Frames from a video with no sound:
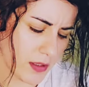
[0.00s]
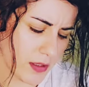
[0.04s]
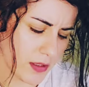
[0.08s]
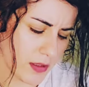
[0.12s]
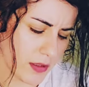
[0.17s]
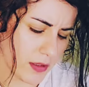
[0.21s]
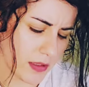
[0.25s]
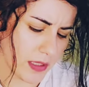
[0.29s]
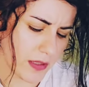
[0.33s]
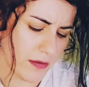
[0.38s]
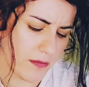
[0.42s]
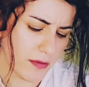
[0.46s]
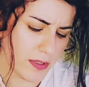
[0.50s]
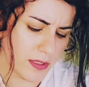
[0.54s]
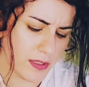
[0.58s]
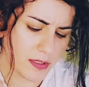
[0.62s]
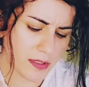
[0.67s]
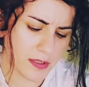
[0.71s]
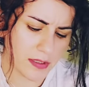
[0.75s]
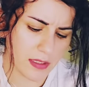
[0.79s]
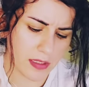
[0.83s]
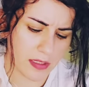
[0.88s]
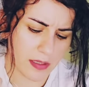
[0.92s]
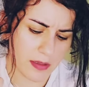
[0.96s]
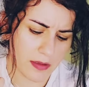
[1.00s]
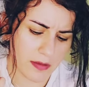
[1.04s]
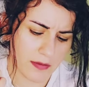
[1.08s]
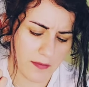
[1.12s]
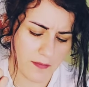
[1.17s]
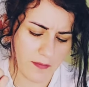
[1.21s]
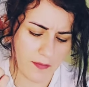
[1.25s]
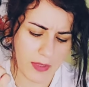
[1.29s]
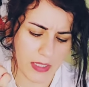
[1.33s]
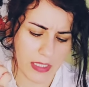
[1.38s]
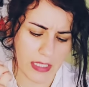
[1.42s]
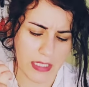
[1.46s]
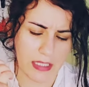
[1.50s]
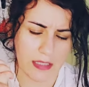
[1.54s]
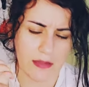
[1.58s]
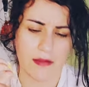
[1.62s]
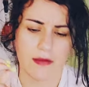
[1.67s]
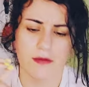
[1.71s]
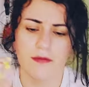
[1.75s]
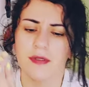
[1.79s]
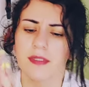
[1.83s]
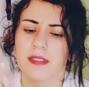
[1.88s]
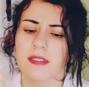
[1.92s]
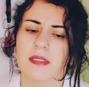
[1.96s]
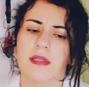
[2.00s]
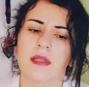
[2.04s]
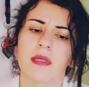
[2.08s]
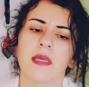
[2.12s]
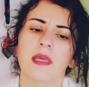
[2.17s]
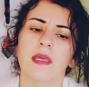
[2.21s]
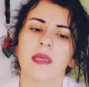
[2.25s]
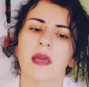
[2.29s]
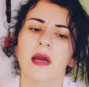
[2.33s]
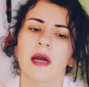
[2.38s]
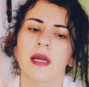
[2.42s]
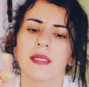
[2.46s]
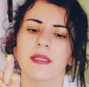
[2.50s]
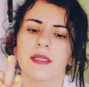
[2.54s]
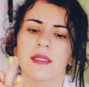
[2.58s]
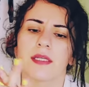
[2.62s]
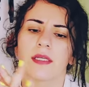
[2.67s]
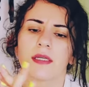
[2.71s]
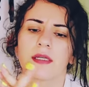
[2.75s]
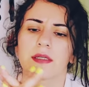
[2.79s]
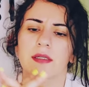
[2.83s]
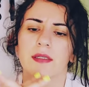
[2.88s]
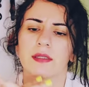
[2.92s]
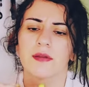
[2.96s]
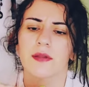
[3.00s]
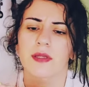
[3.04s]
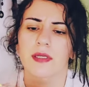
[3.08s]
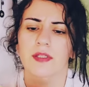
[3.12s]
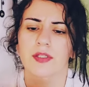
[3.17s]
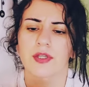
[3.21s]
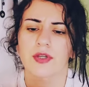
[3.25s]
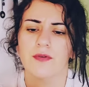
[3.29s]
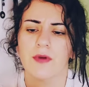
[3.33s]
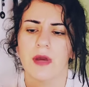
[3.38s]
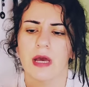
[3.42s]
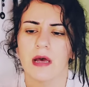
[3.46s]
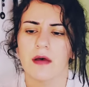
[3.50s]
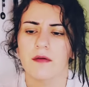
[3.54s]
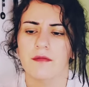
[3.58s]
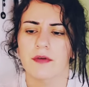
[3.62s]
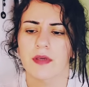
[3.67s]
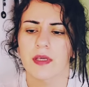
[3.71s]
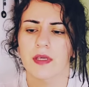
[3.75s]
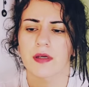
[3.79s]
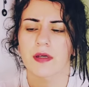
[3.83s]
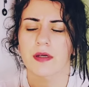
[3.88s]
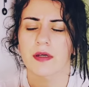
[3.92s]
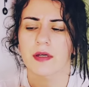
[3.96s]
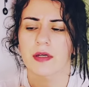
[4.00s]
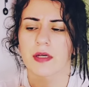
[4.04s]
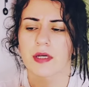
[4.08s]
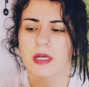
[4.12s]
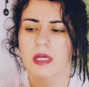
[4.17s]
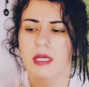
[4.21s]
There is the idea that you have here.